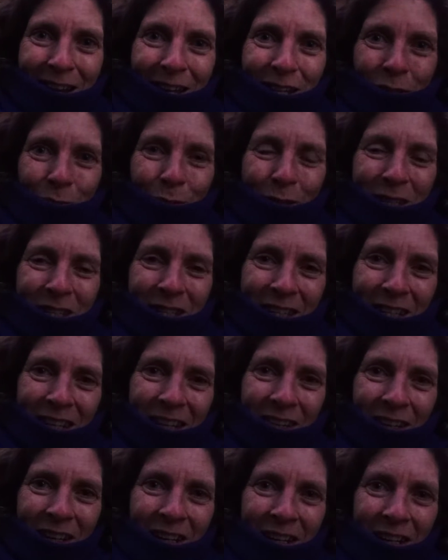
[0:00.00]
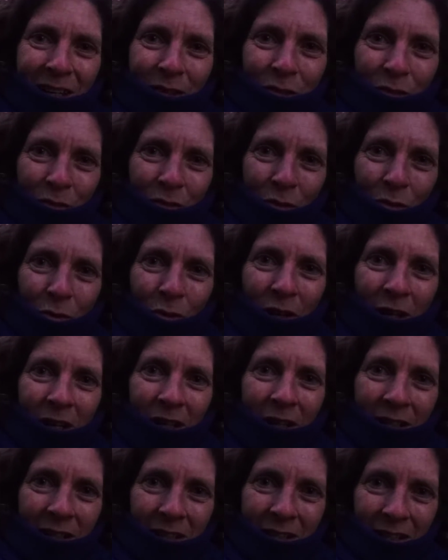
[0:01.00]
as we see the leaves
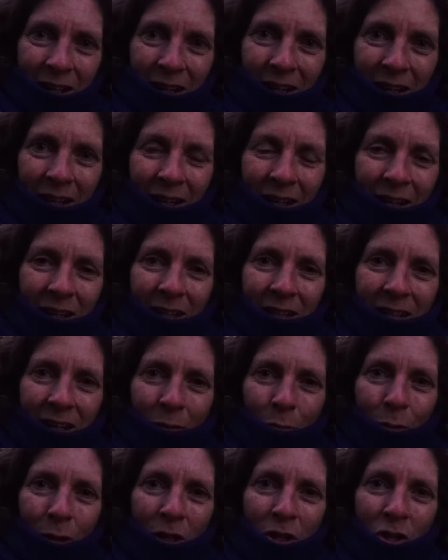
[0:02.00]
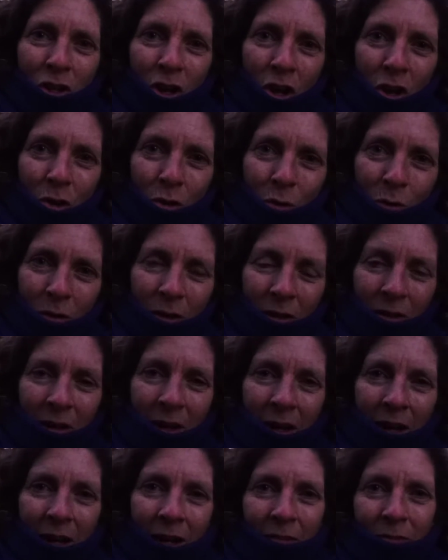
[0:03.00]
falling and dying, and yet we know that
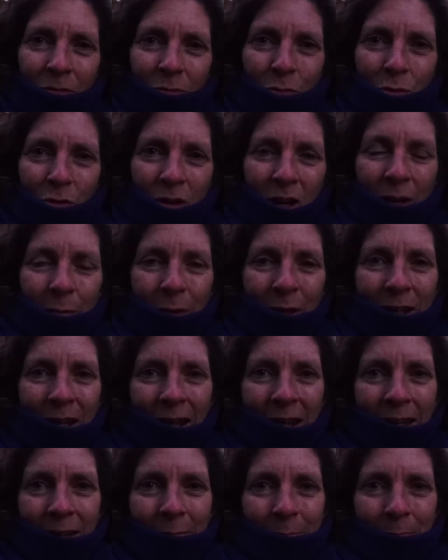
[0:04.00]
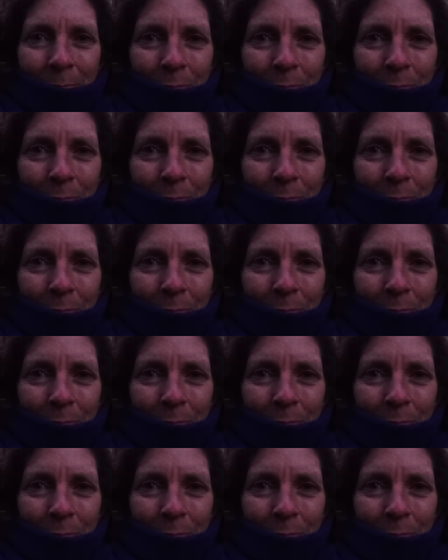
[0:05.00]
life will come again.